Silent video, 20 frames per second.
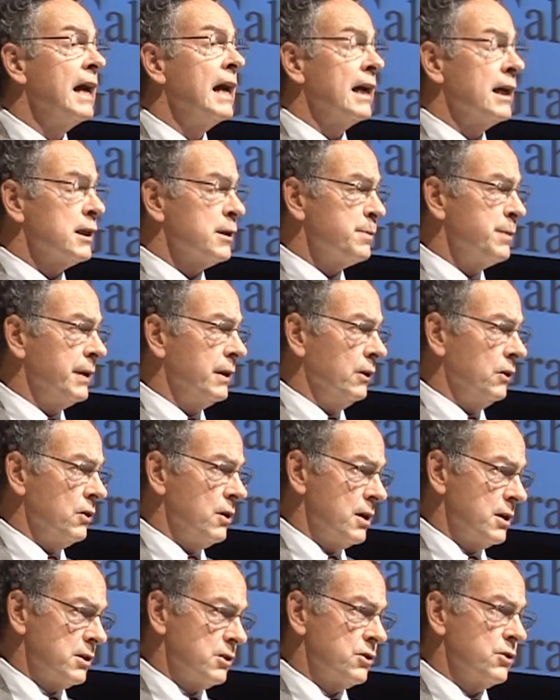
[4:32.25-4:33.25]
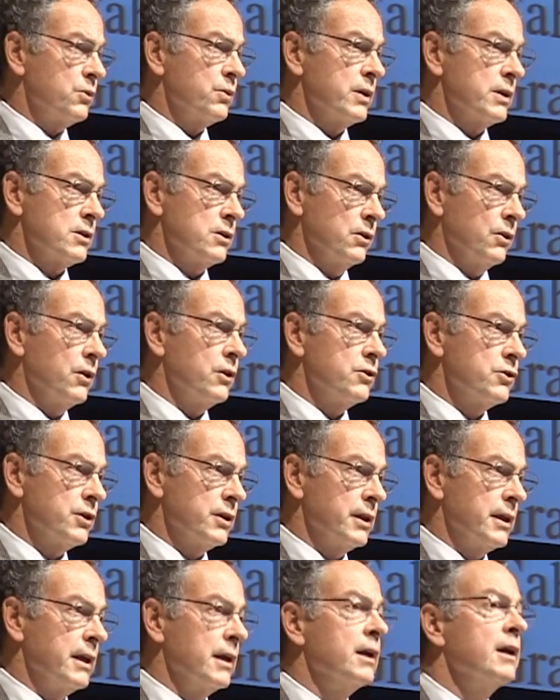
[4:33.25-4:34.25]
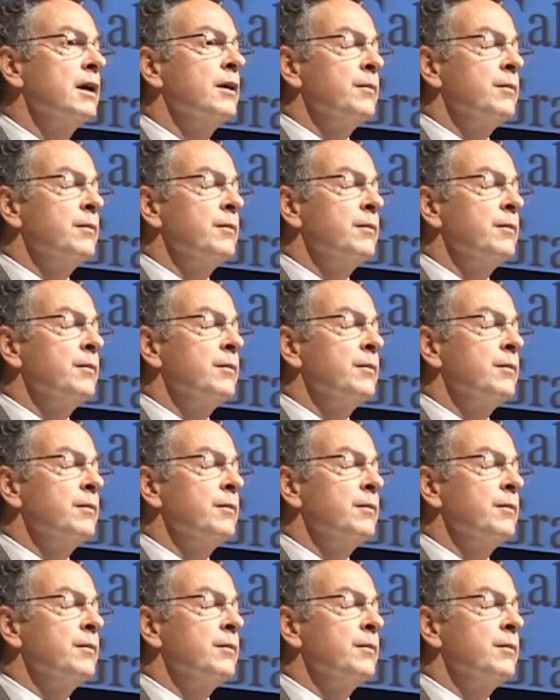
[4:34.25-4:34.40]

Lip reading: has been lost to us largely